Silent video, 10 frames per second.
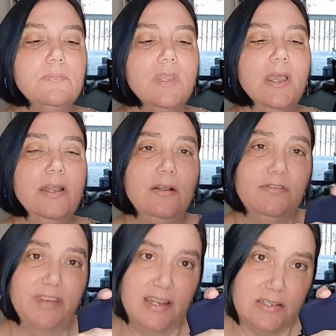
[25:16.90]
And it'll
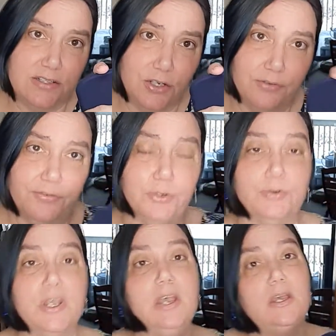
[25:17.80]
vent your
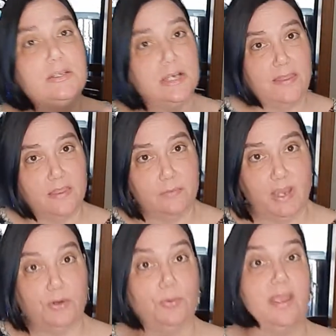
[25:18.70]
food. Tuck that in the
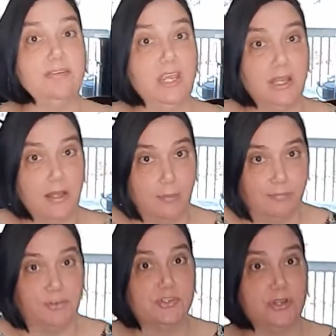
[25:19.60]
microwave, heat it up
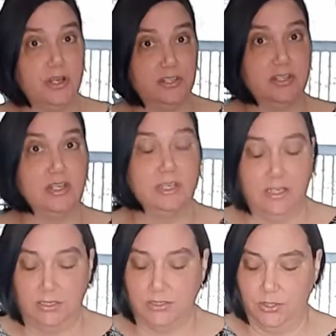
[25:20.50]
for as long as you think you
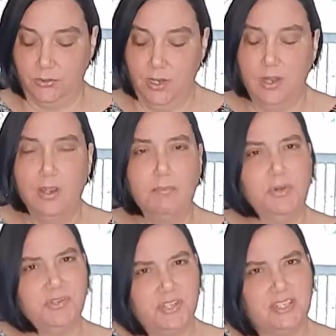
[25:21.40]
need to.
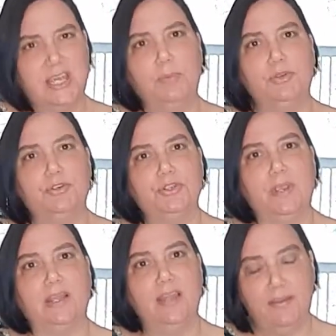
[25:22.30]
Most of the time when you're
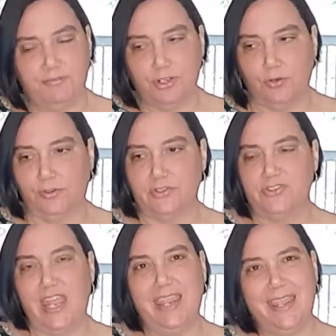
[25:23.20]
doing leftovers,
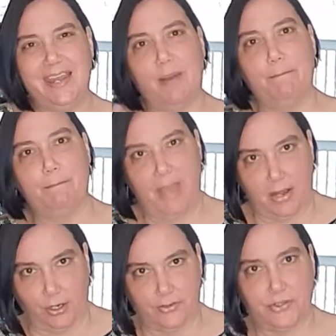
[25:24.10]
they heat up
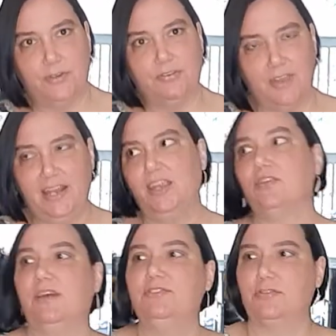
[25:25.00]
better. So if you're finding your
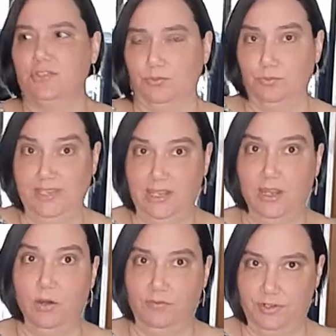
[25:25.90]
leftovers are really
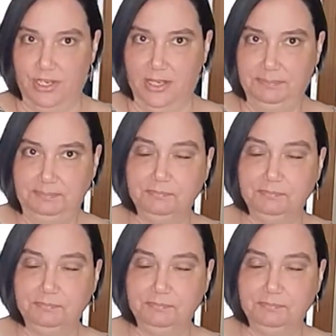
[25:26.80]
overdone,